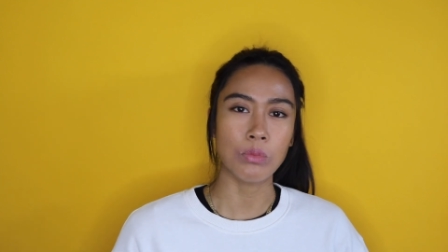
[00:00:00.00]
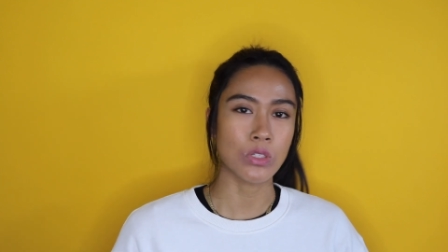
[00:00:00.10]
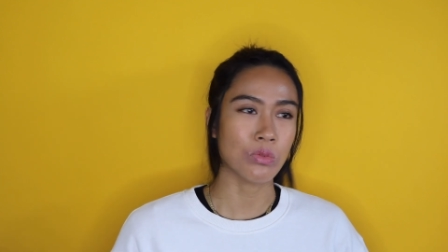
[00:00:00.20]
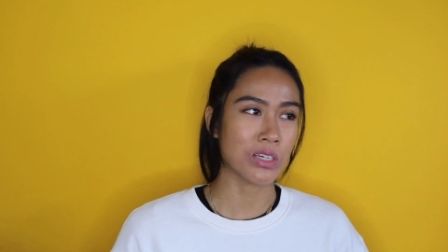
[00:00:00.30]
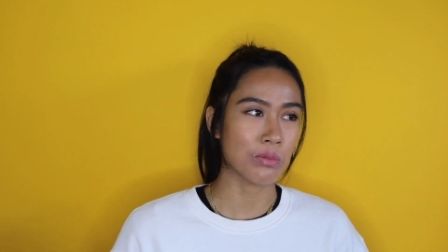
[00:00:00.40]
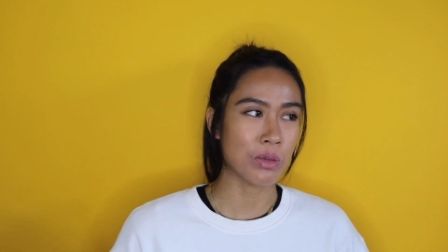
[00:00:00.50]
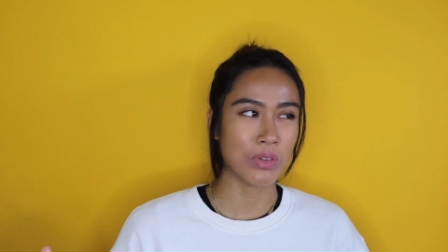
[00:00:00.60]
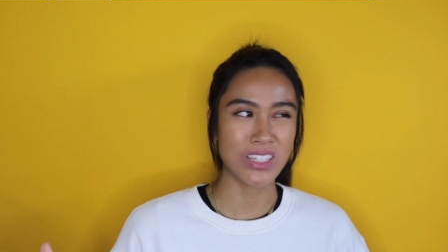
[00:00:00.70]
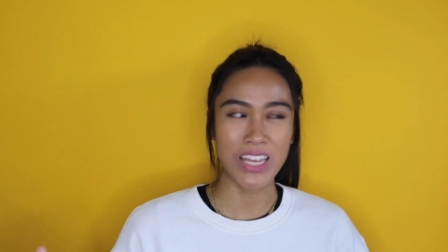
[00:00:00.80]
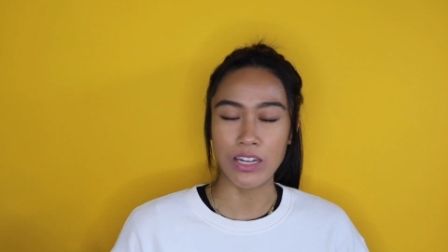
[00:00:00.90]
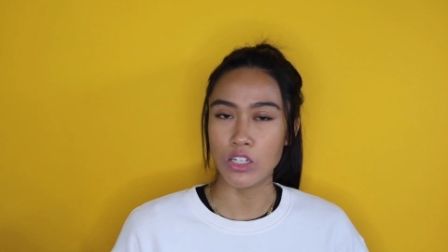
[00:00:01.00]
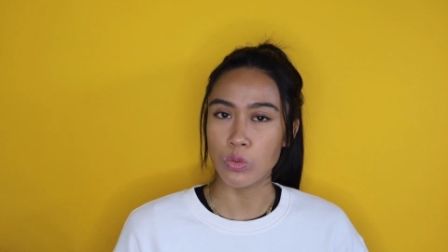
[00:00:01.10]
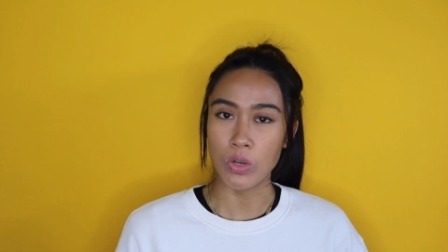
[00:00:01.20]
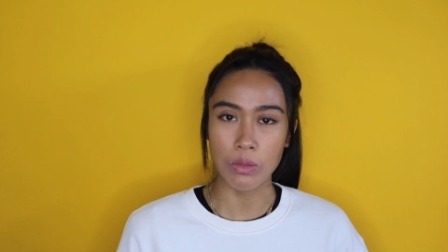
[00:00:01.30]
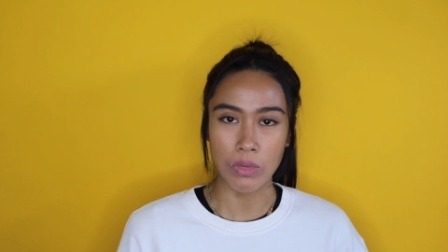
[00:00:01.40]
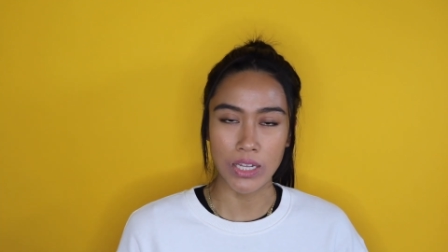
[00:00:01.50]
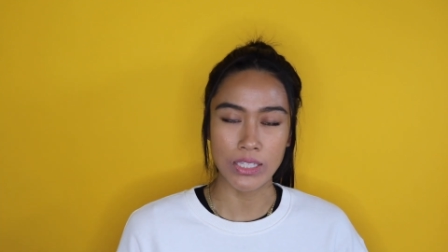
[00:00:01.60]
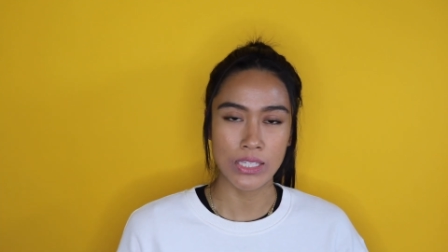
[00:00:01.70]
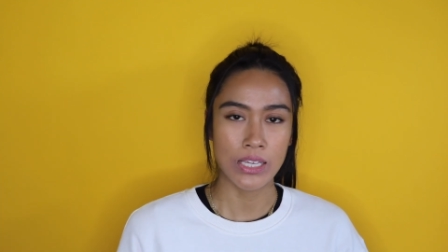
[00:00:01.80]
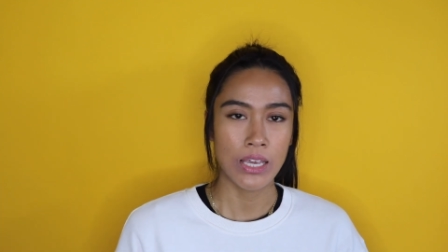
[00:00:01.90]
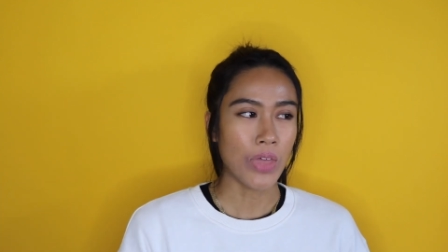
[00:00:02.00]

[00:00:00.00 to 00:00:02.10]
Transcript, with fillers: between maybe 10 to 20 minutes.